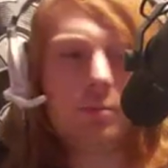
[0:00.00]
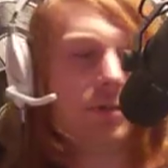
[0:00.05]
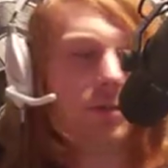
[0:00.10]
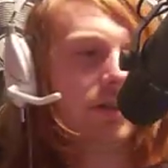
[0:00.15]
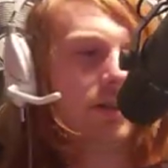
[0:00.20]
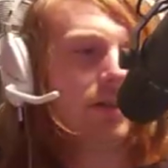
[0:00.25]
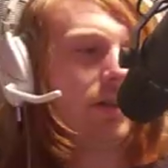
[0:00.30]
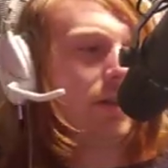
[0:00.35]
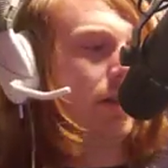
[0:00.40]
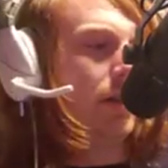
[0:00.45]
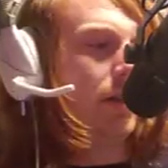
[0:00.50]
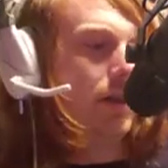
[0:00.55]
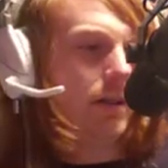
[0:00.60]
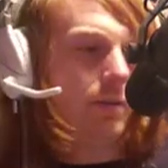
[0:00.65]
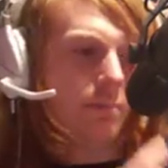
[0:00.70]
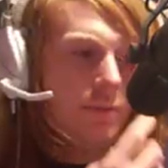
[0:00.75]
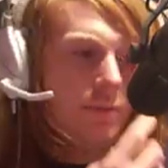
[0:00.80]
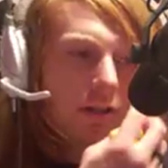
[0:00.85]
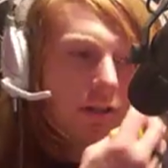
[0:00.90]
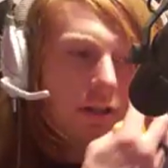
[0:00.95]
But
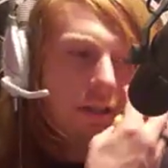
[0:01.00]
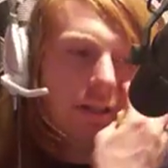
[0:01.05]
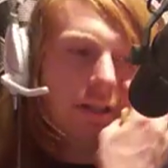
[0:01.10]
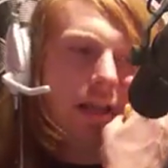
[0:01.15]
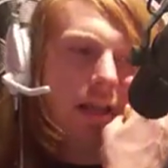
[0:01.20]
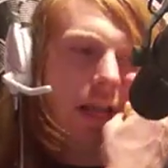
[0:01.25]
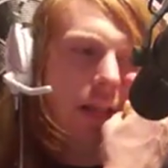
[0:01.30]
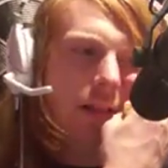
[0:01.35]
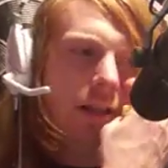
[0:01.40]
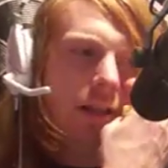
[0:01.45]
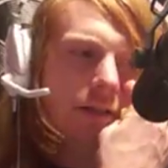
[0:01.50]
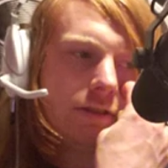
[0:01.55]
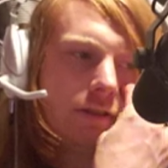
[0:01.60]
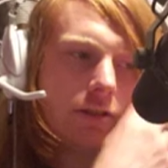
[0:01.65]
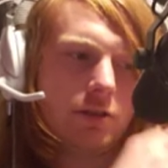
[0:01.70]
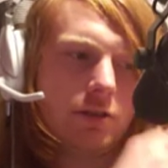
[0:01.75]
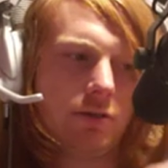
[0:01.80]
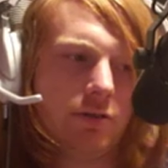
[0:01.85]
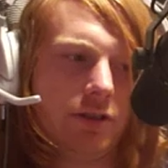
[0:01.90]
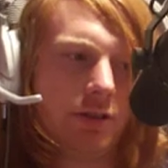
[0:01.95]
beyond that, that's the
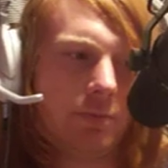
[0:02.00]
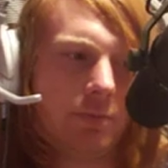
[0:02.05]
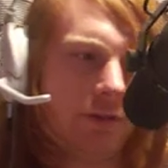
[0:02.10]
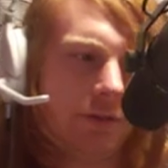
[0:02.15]
coolest